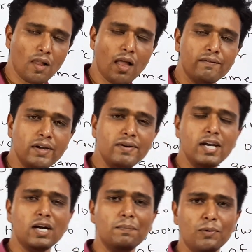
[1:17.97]
when we
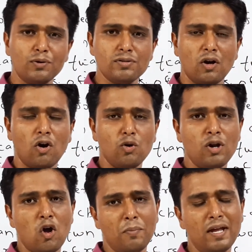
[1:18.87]
decompose or do
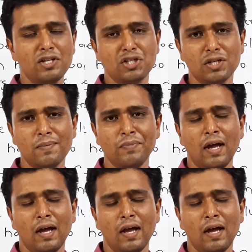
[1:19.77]
normalization,